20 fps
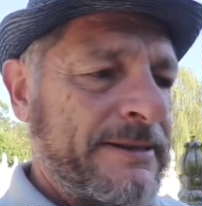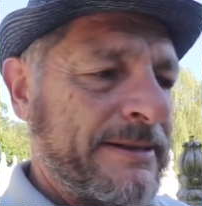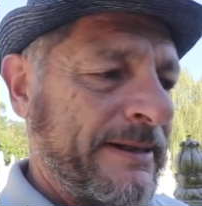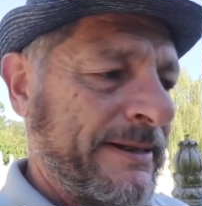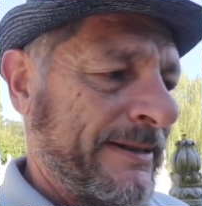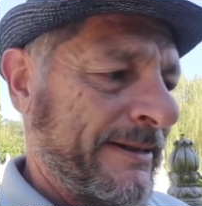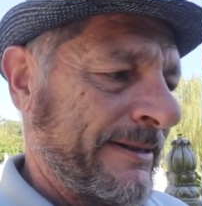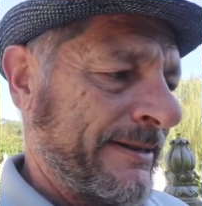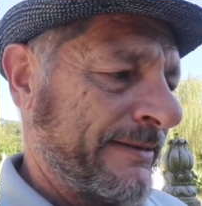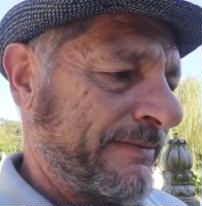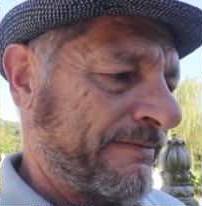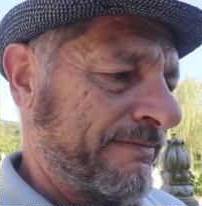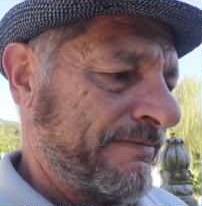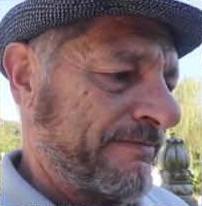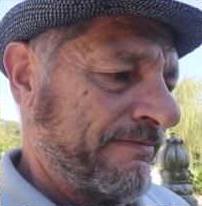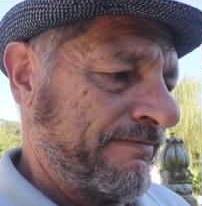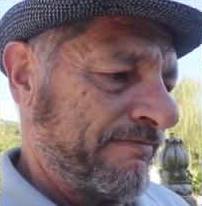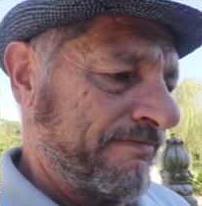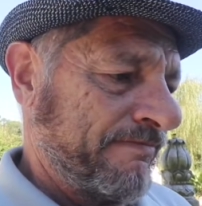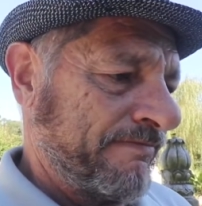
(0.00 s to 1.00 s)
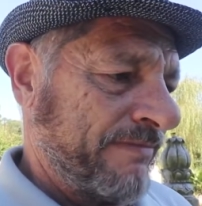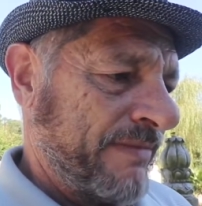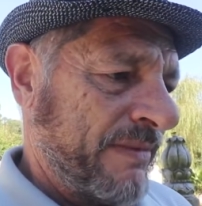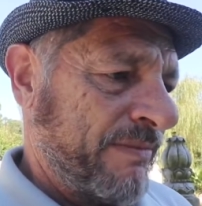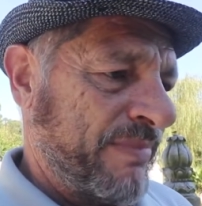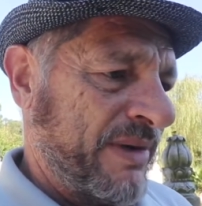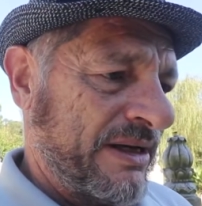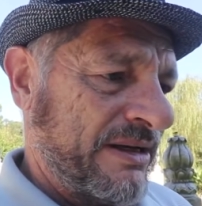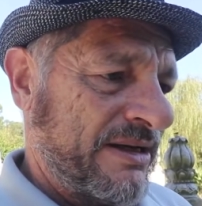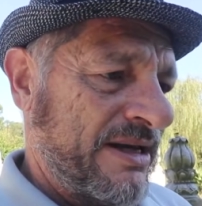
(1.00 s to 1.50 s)

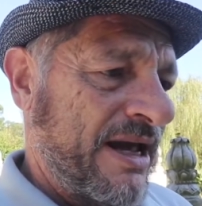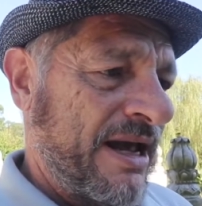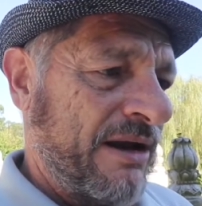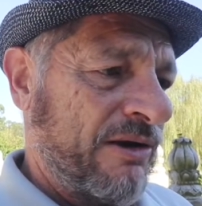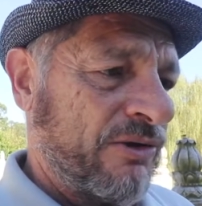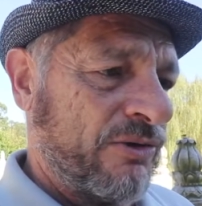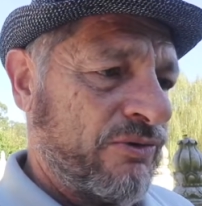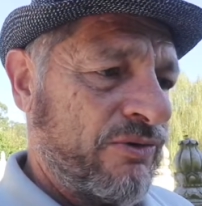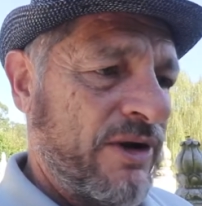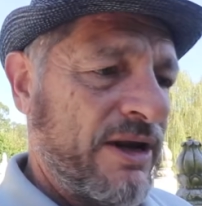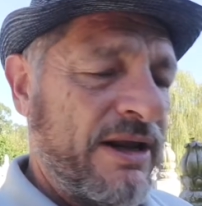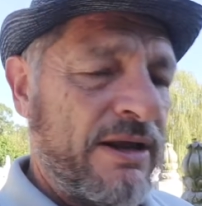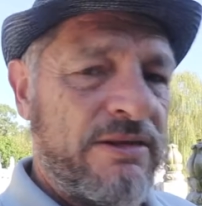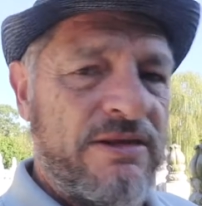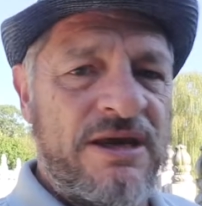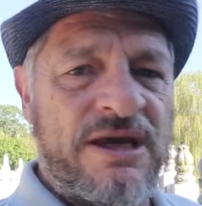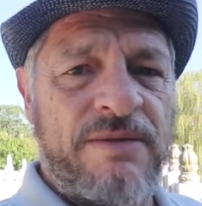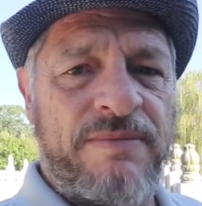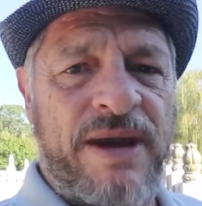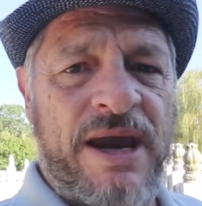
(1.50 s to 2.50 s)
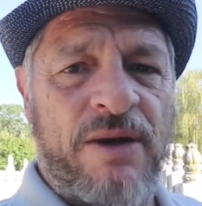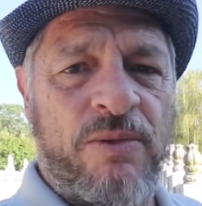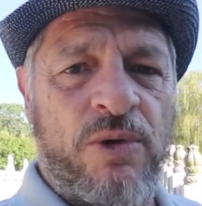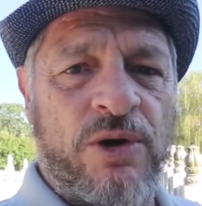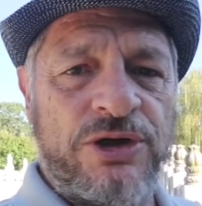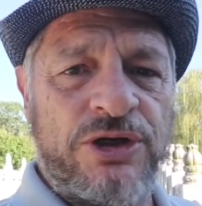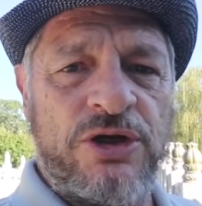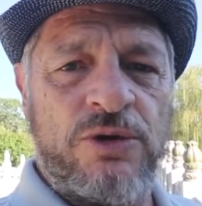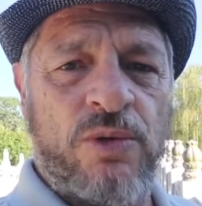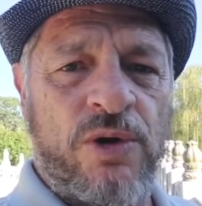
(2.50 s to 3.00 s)
But yeah, look, really think about
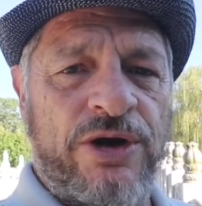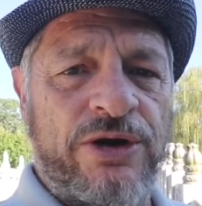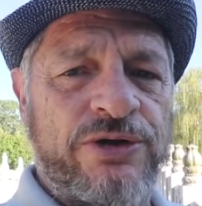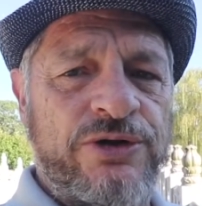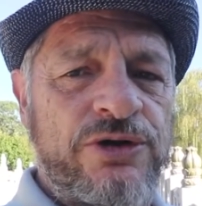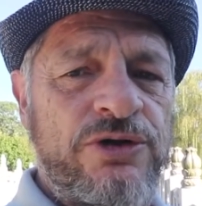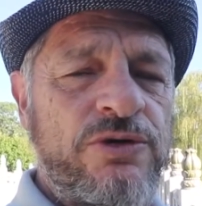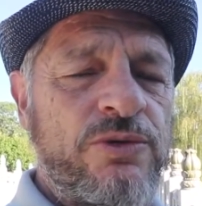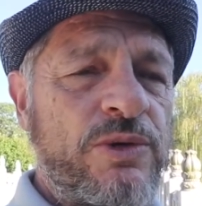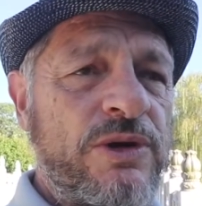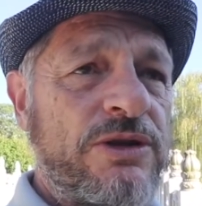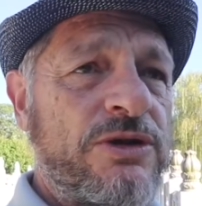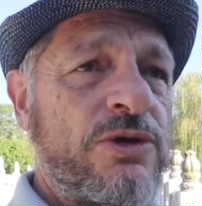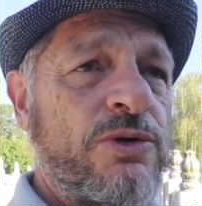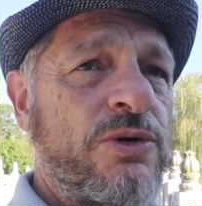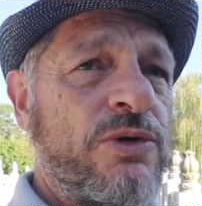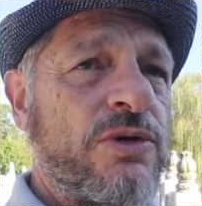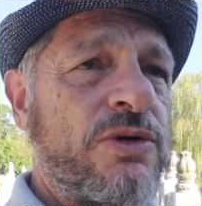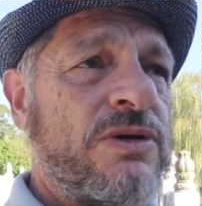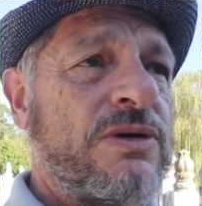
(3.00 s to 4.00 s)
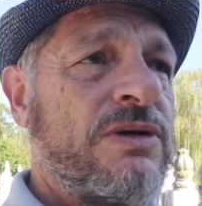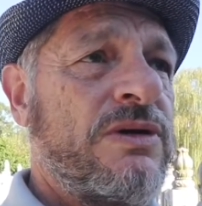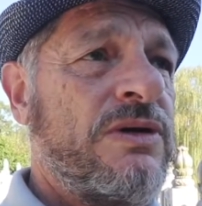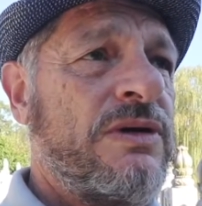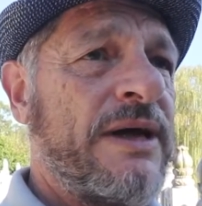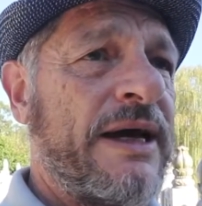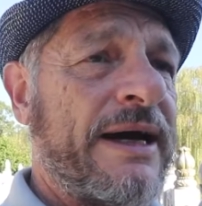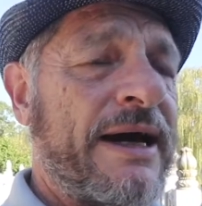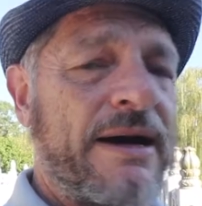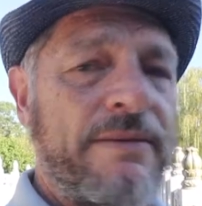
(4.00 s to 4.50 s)
what you want to do with your
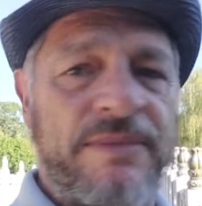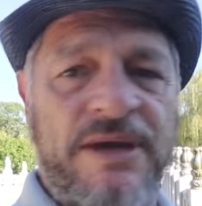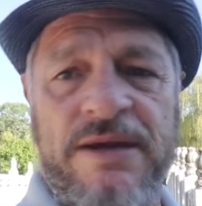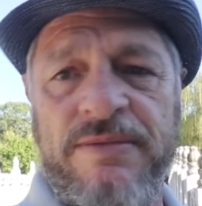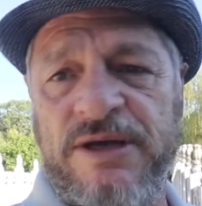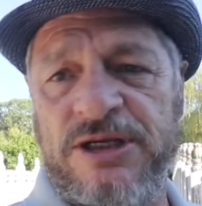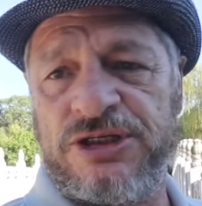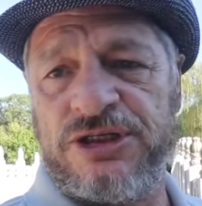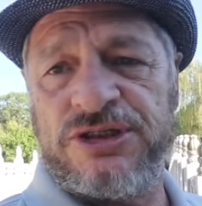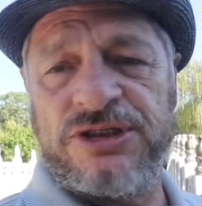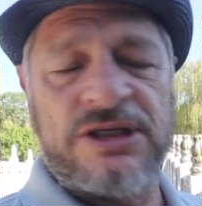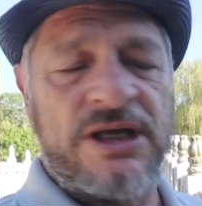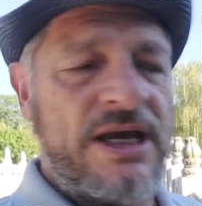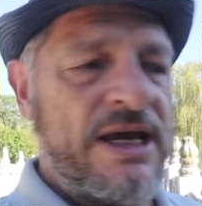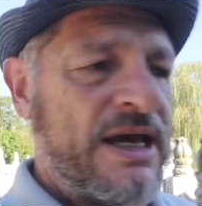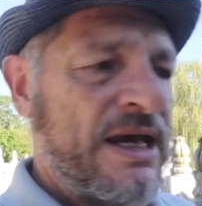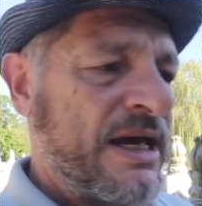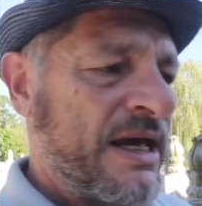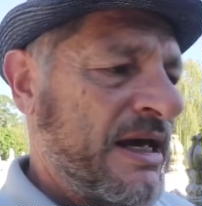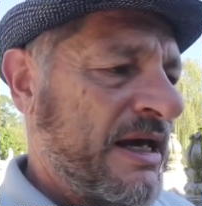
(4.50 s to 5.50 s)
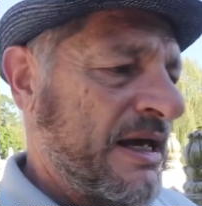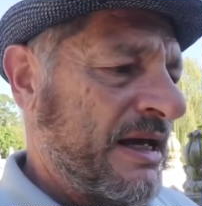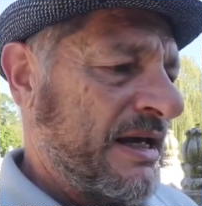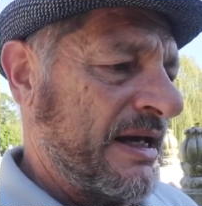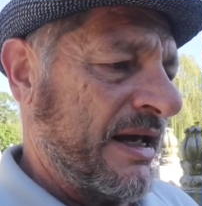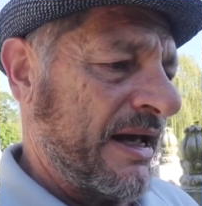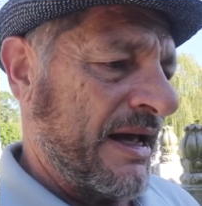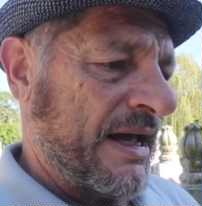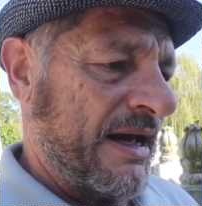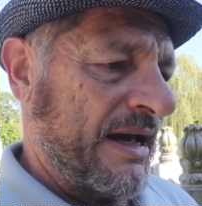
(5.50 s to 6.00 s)
images
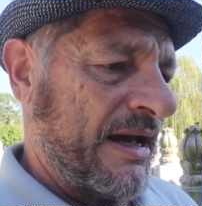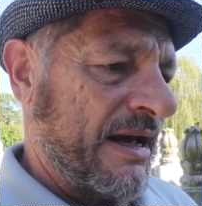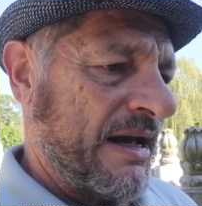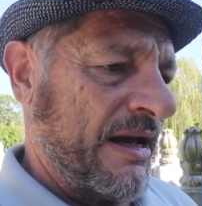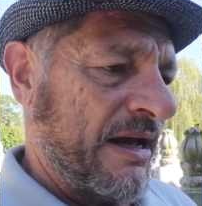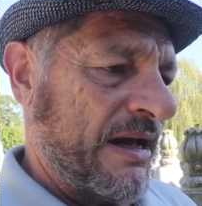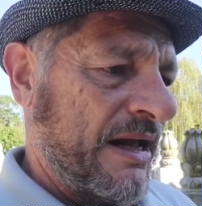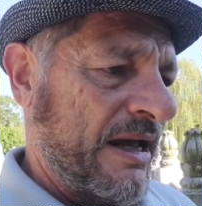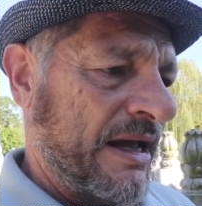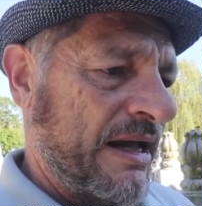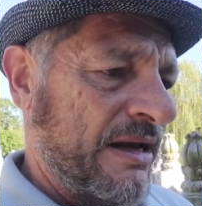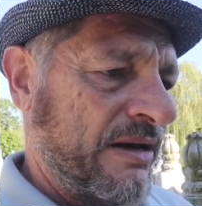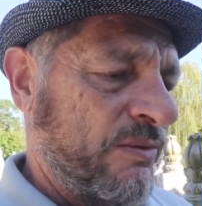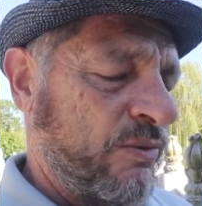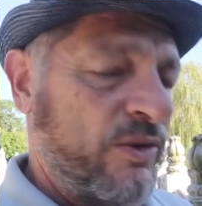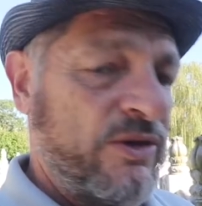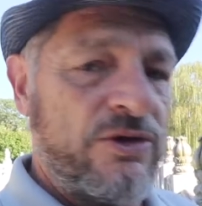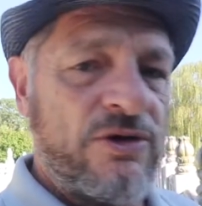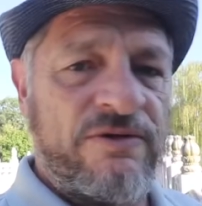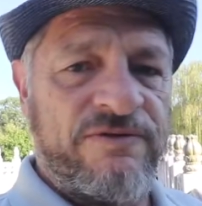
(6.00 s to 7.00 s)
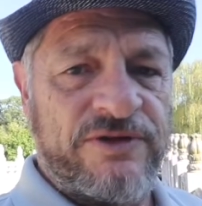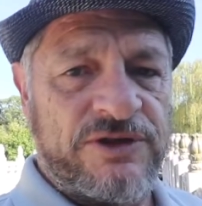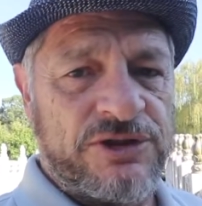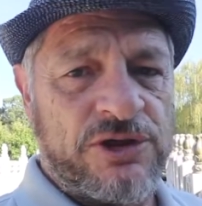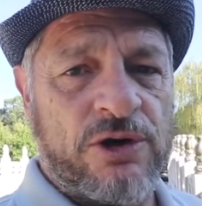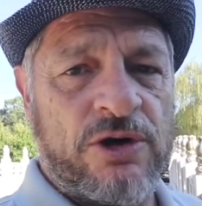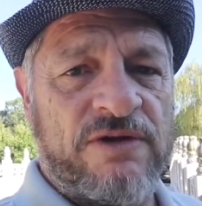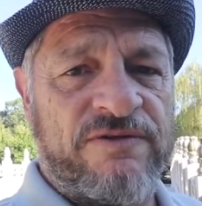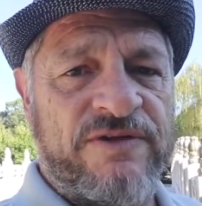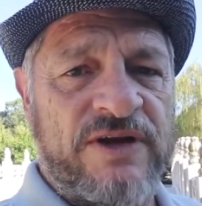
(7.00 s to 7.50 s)
and with your
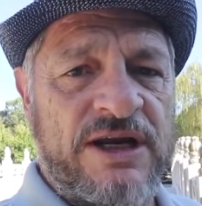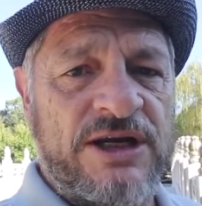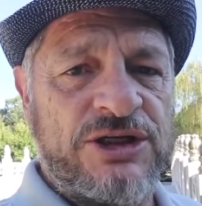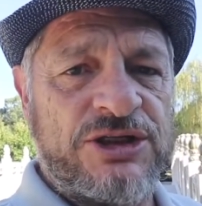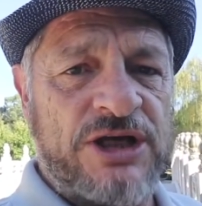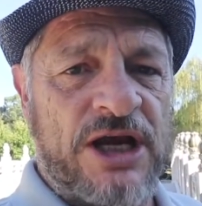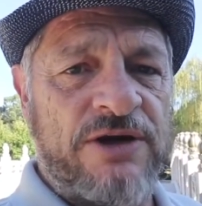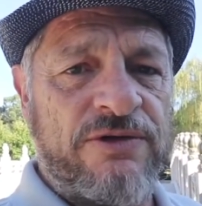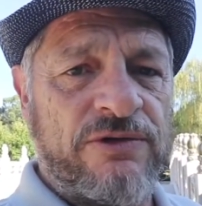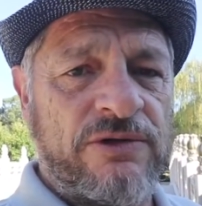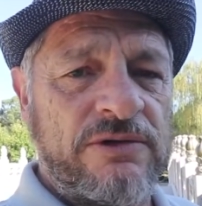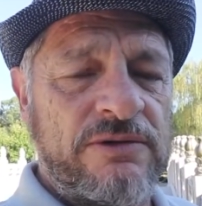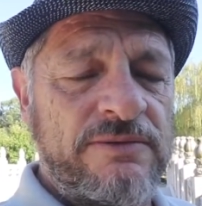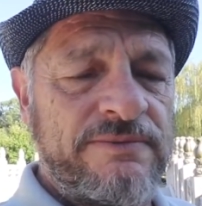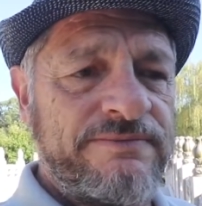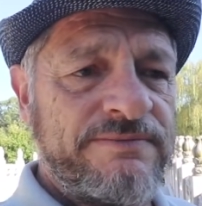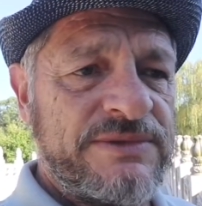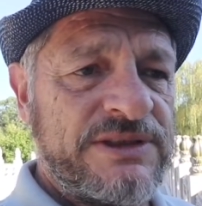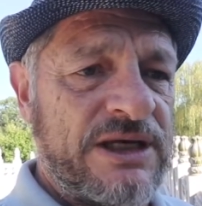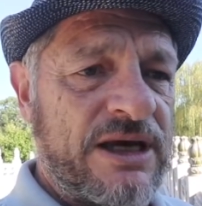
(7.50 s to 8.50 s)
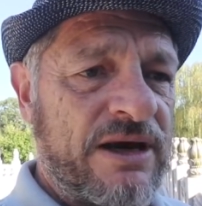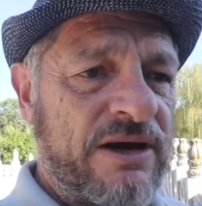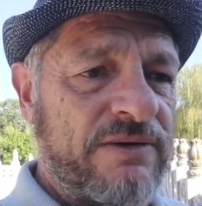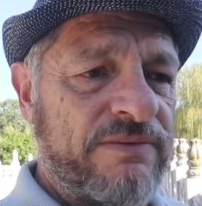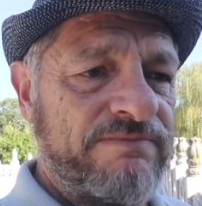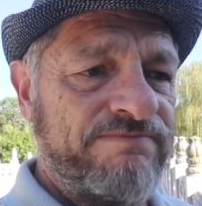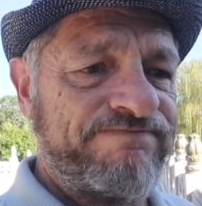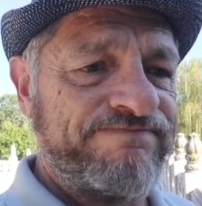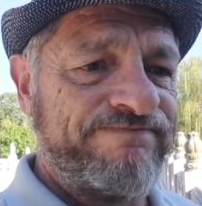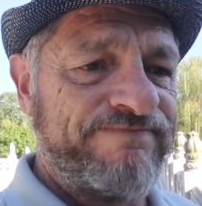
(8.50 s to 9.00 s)
photography in general. So
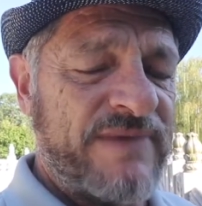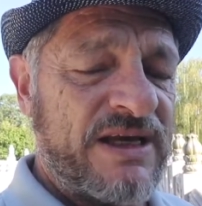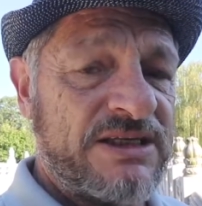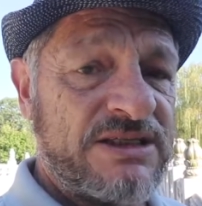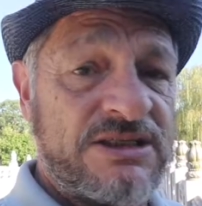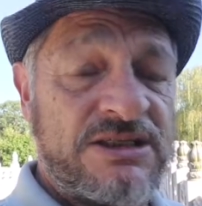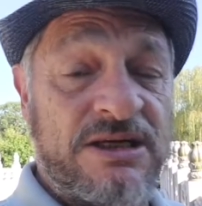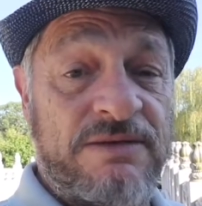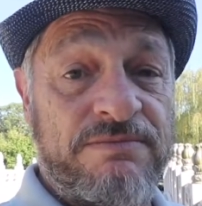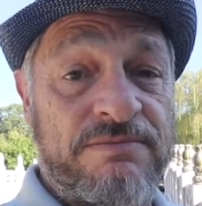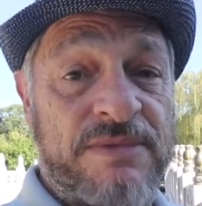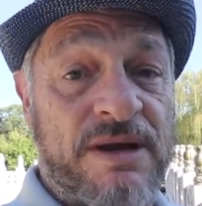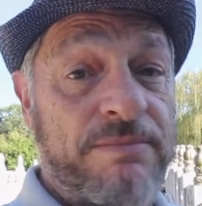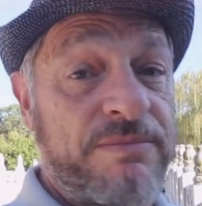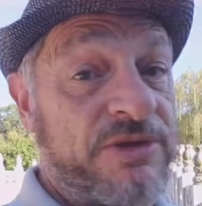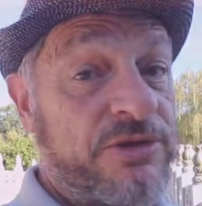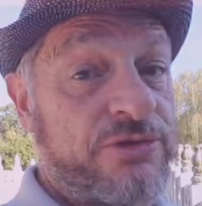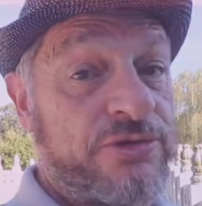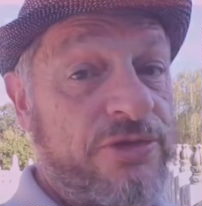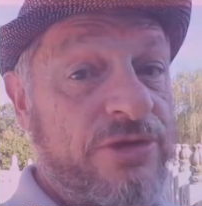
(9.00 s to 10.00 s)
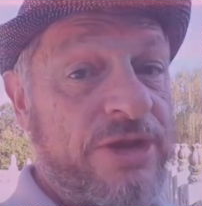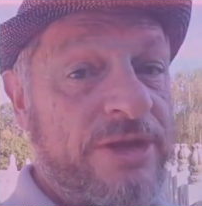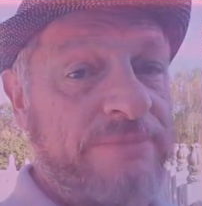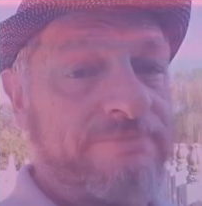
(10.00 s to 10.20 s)
that's tip number 3.